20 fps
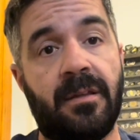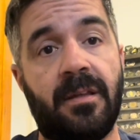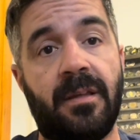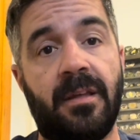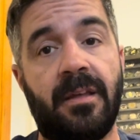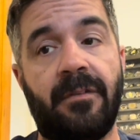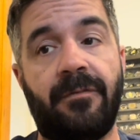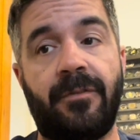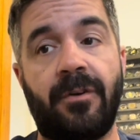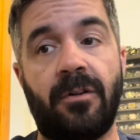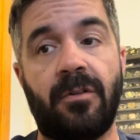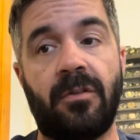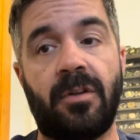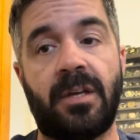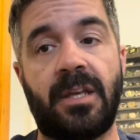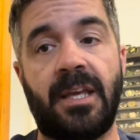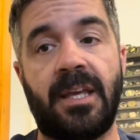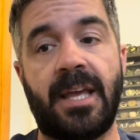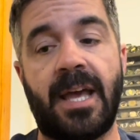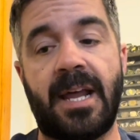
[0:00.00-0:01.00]
if you're
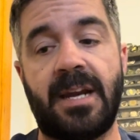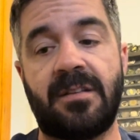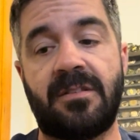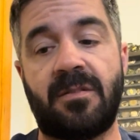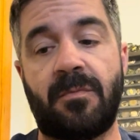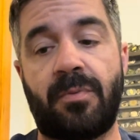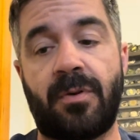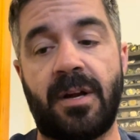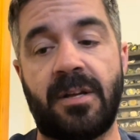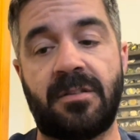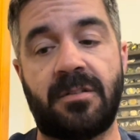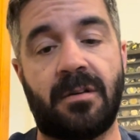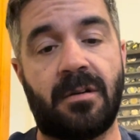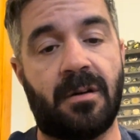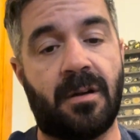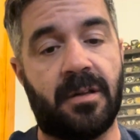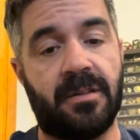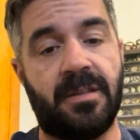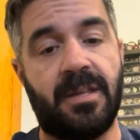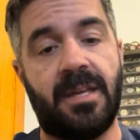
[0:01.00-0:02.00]
looking at a
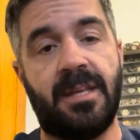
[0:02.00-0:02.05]
suppressor